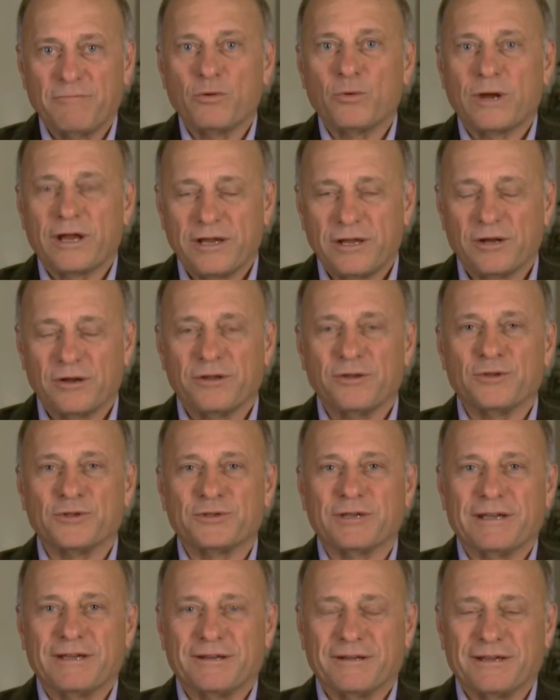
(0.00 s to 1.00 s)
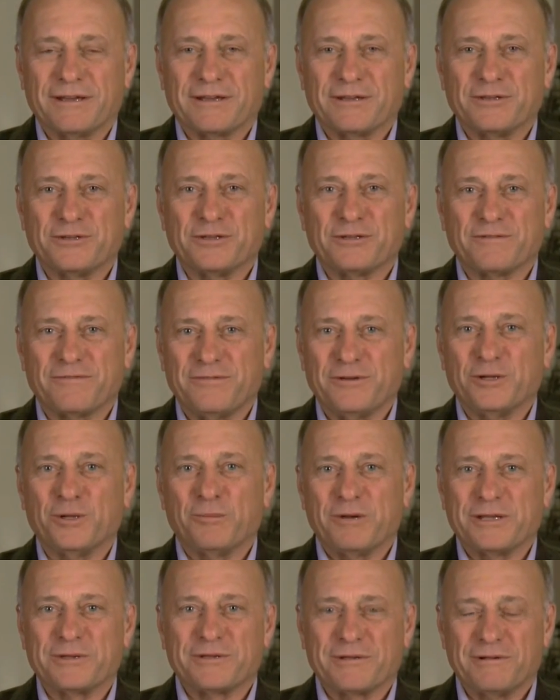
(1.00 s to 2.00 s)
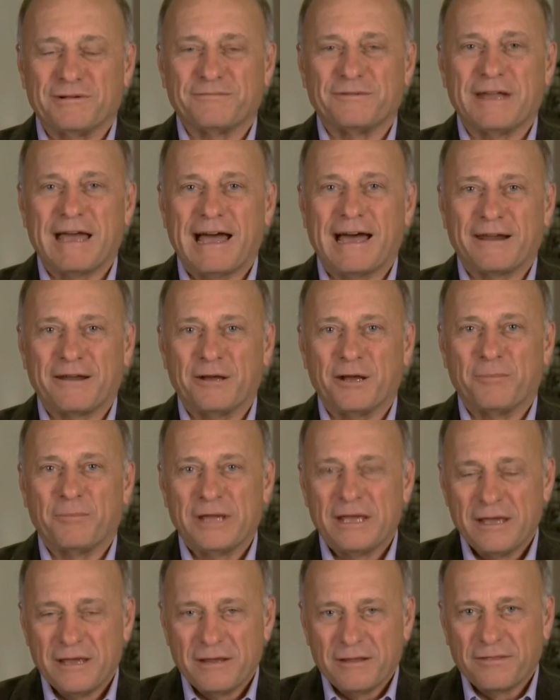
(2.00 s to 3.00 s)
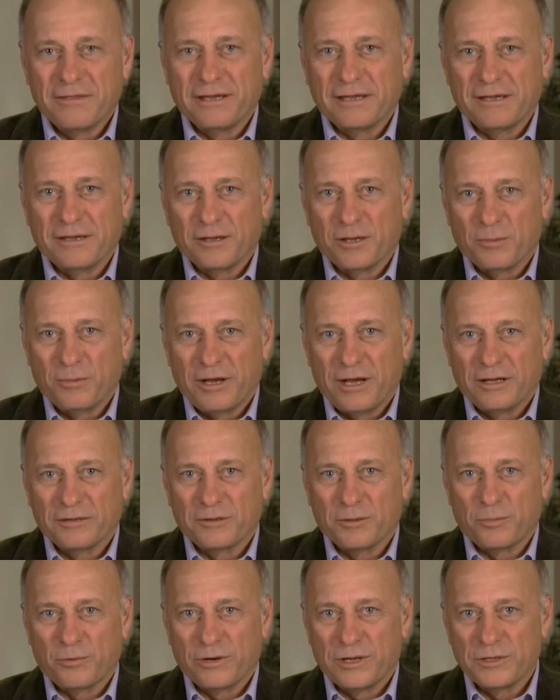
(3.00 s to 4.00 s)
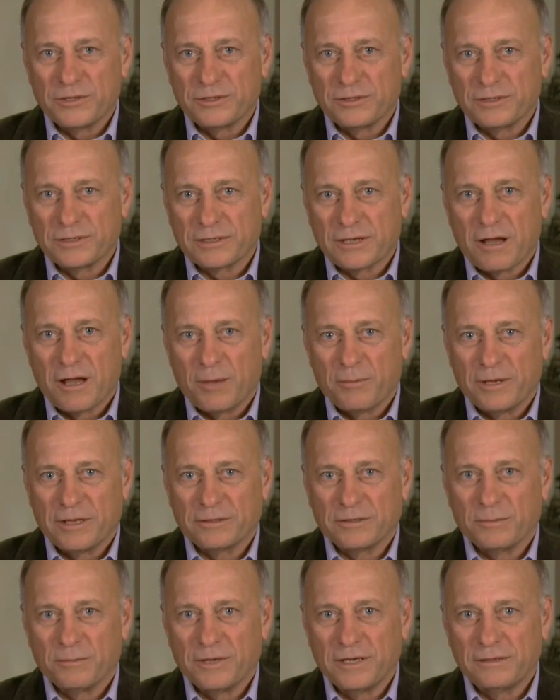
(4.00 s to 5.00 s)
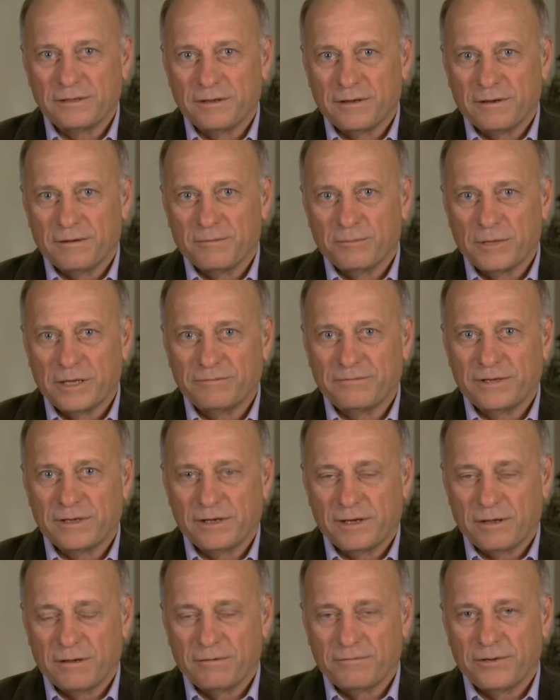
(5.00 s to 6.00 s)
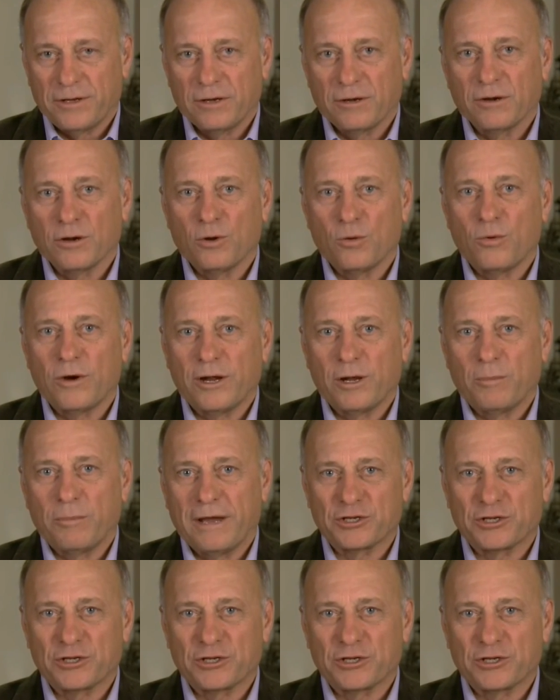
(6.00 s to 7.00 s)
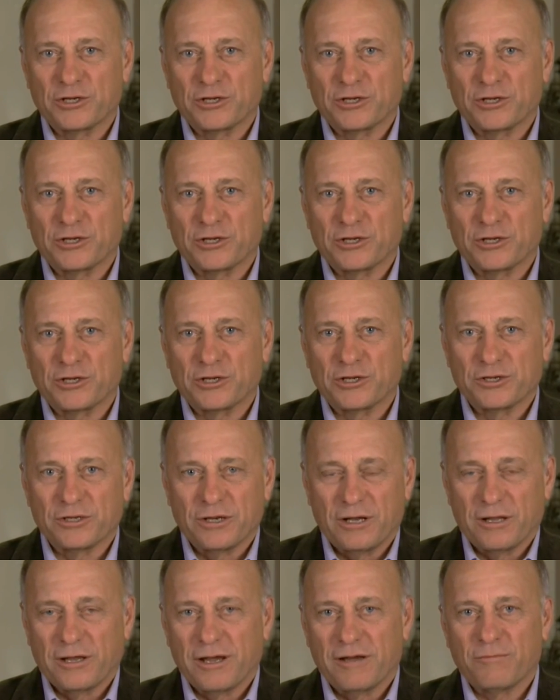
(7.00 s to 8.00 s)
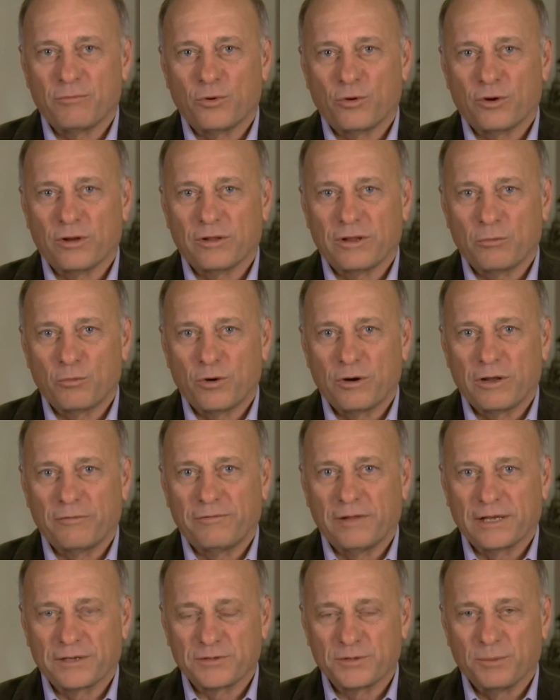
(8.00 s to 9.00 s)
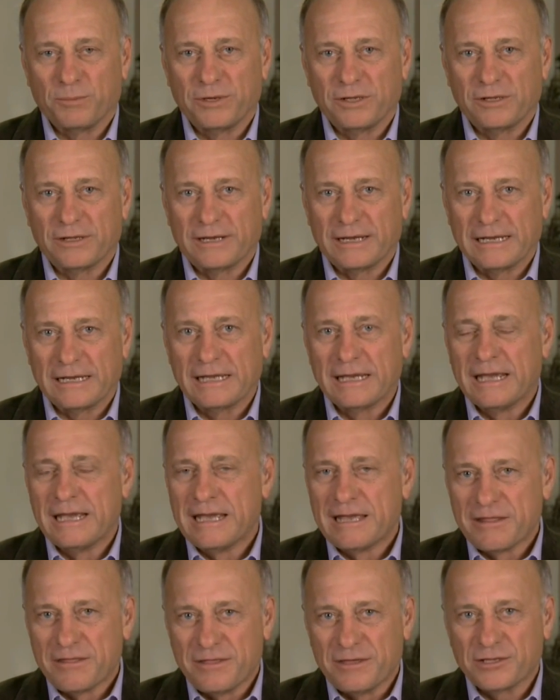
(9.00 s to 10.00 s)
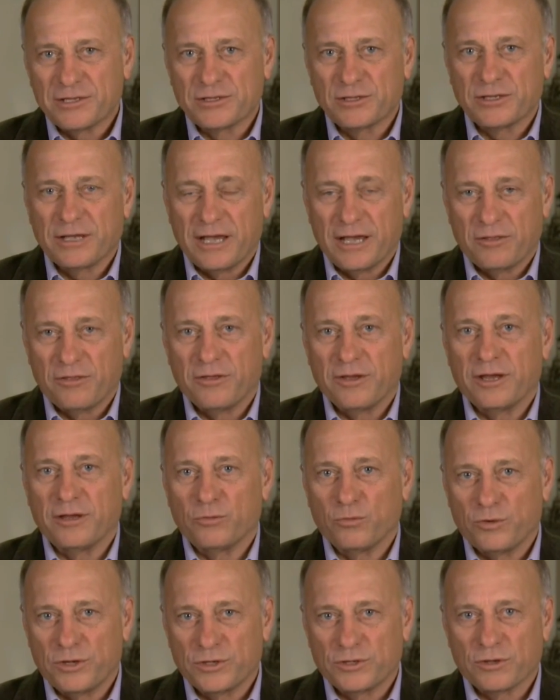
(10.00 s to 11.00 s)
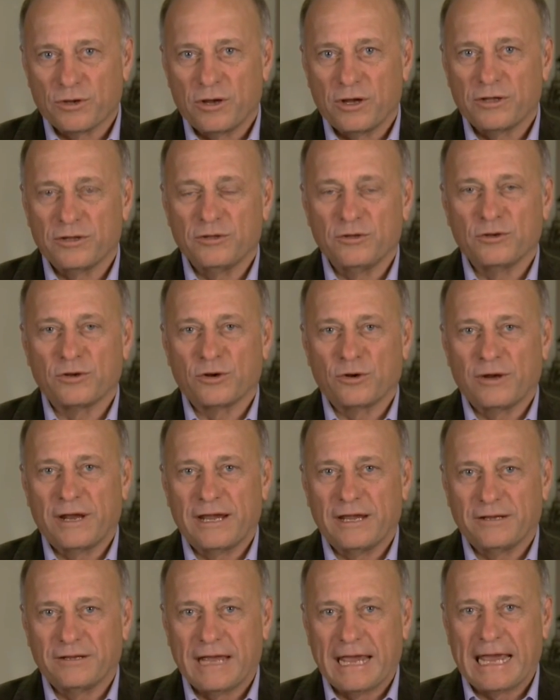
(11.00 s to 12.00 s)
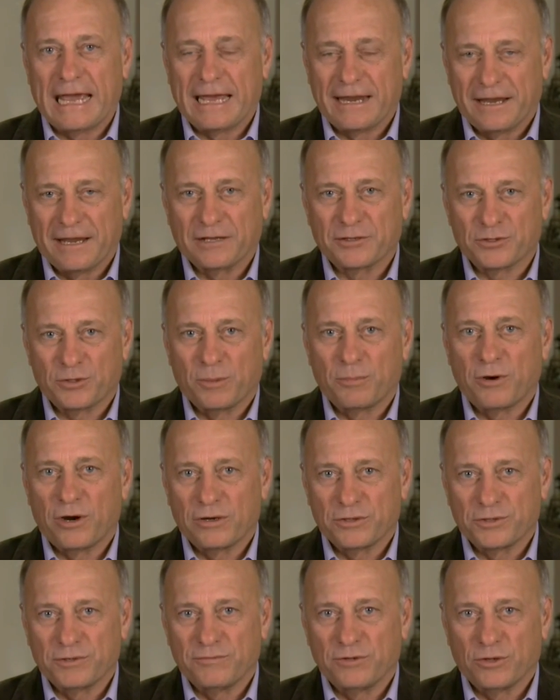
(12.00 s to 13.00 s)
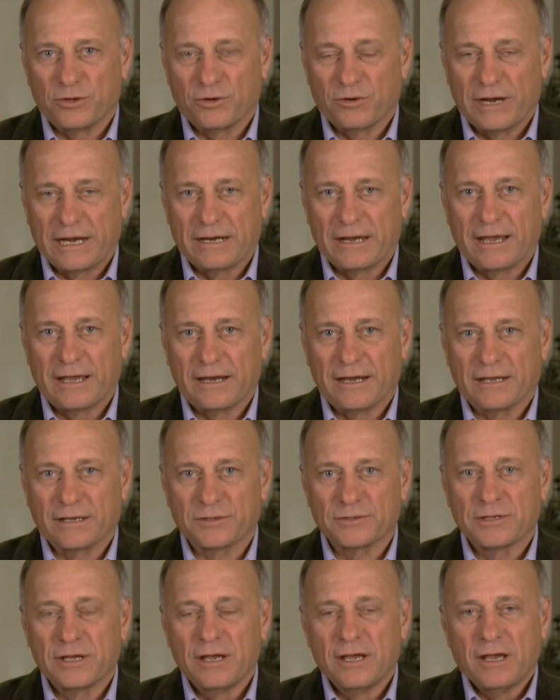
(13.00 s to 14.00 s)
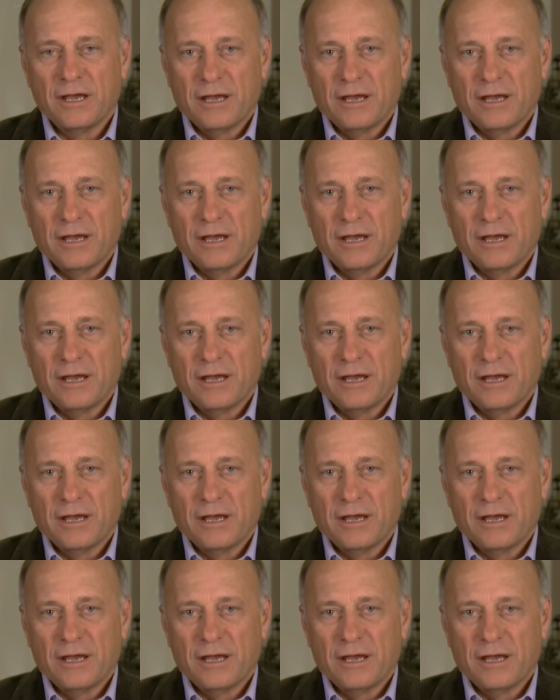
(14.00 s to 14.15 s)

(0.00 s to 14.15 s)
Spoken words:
Even when I hear you say it, I can just feel myself knot up thinking about the president's comment to Medvedev here. After the election, I'll have more flexibility. This, and then we saw Ukraine annexed, or parts of Ukraine annexed.